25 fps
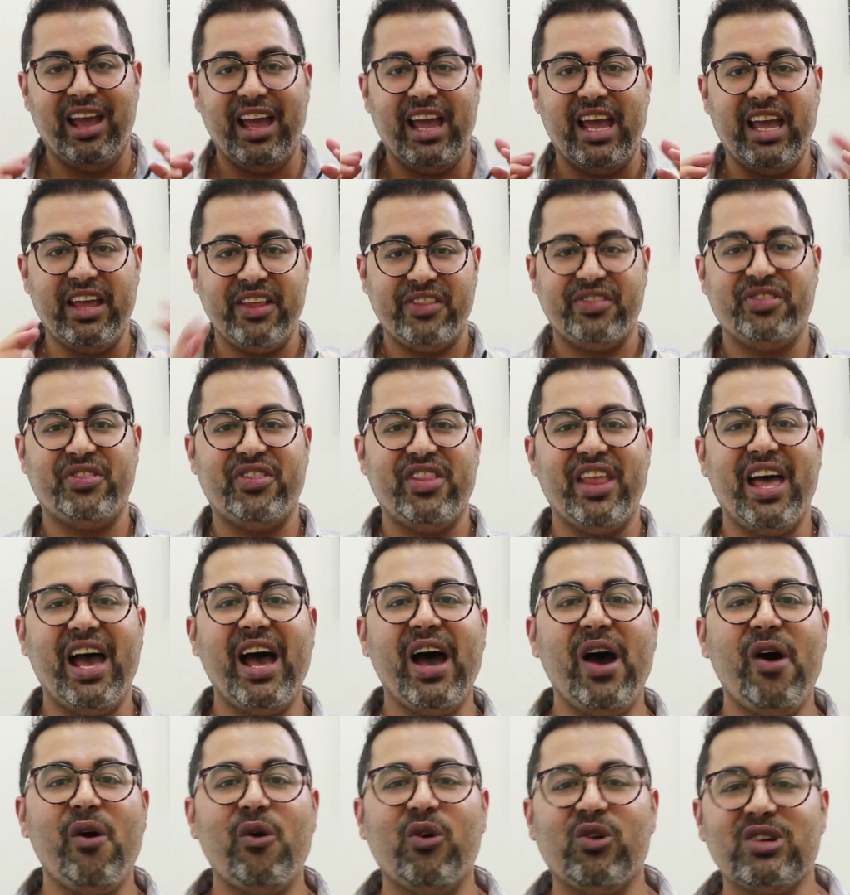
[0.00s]
and
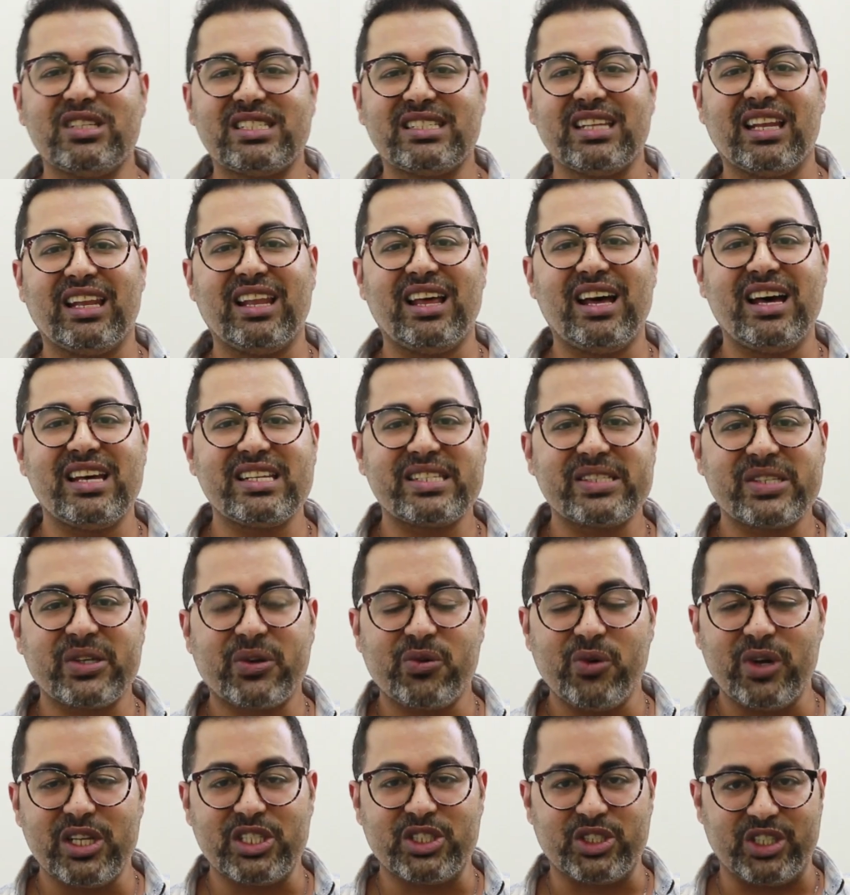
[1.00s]
now with the last
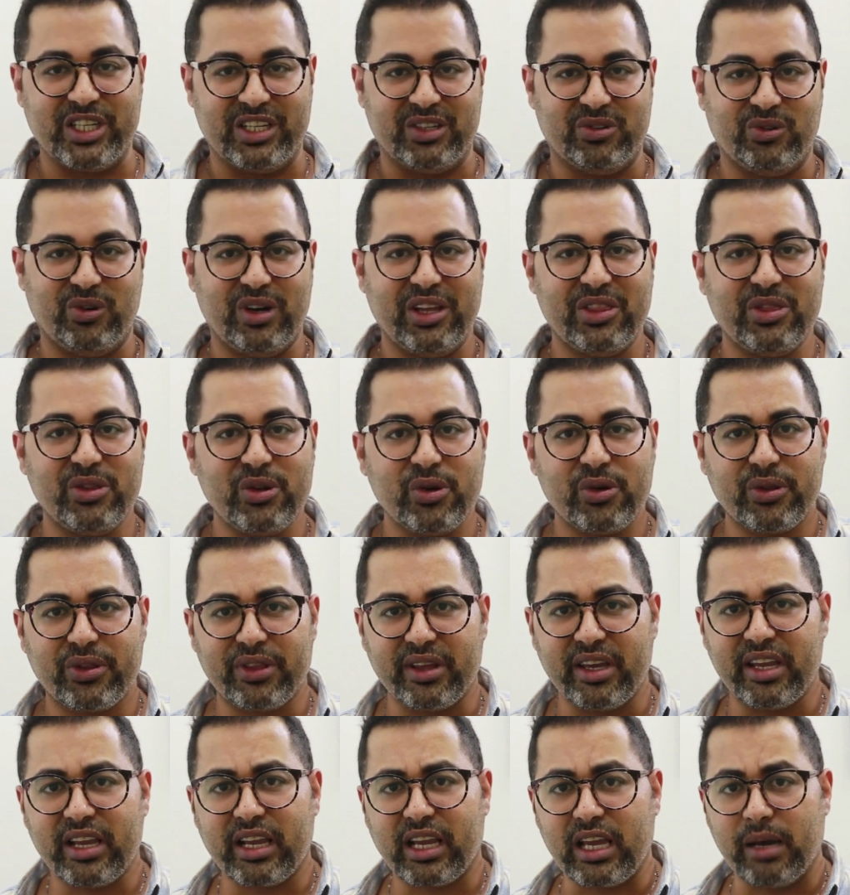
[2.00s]
question, what do you
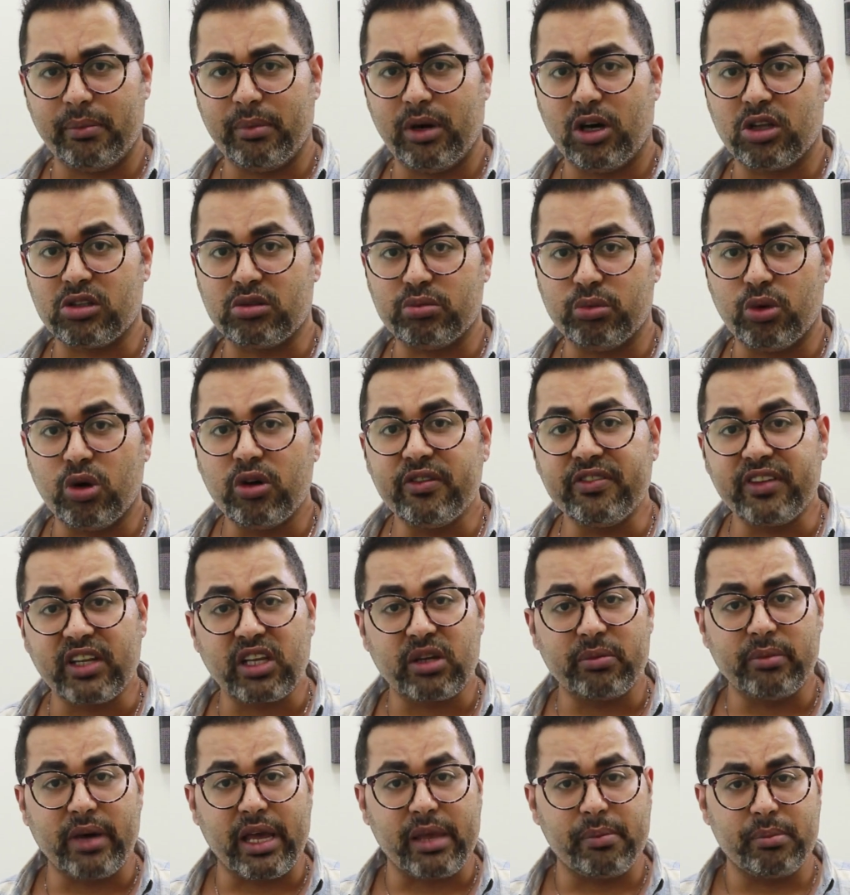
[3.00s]
think about
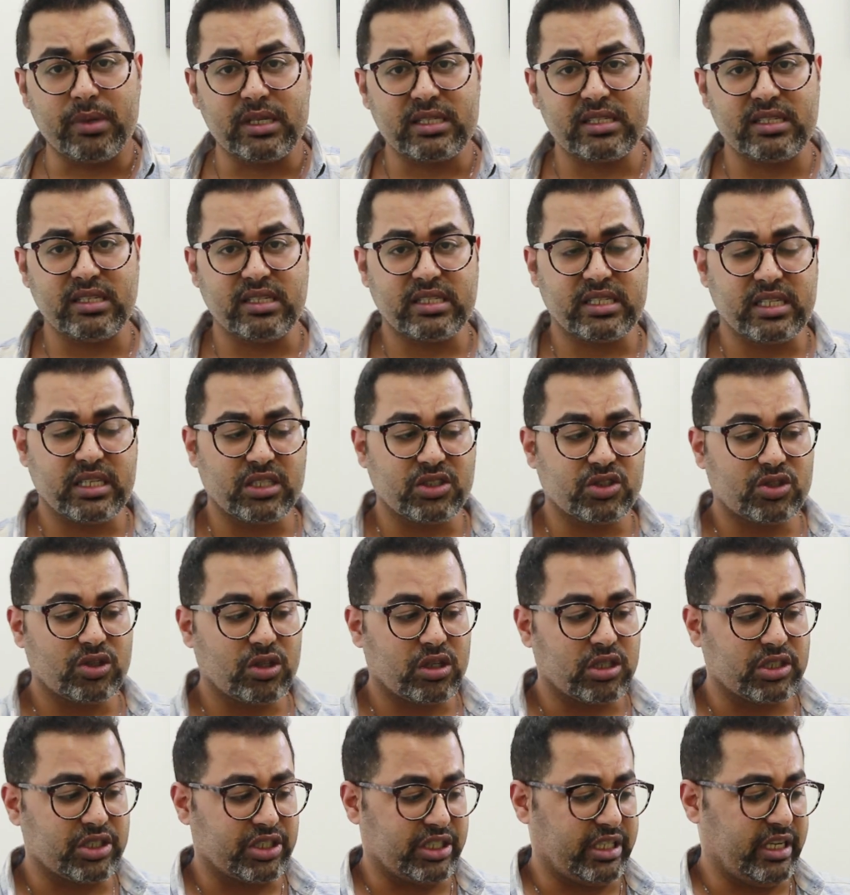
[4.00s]
moving my business in
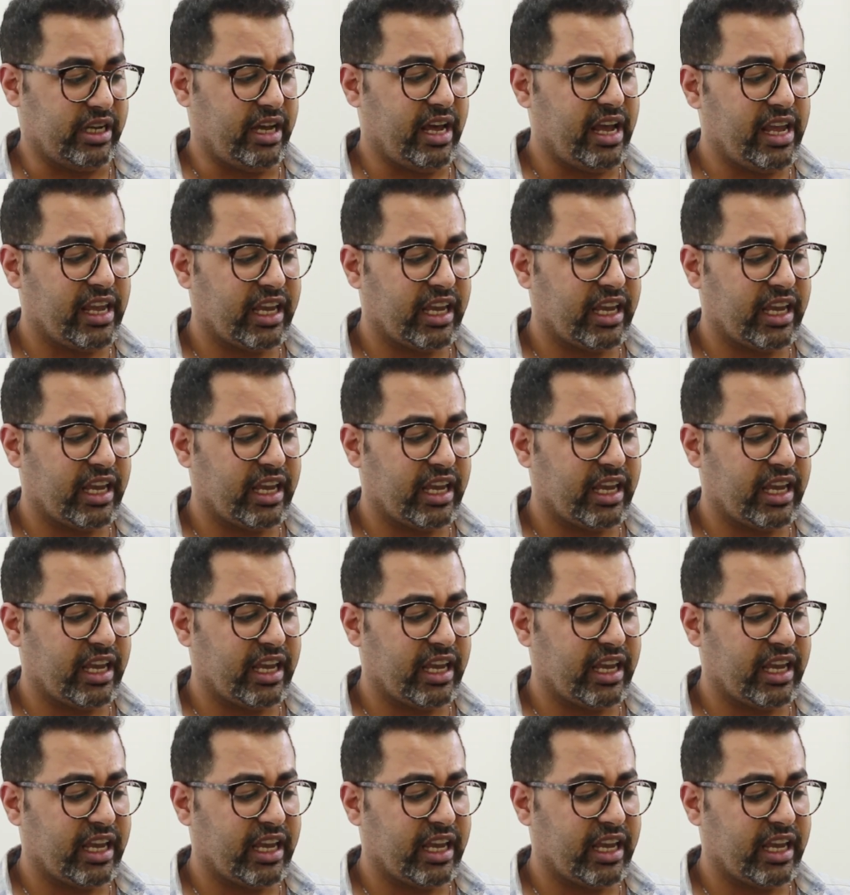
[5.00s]
Georgia?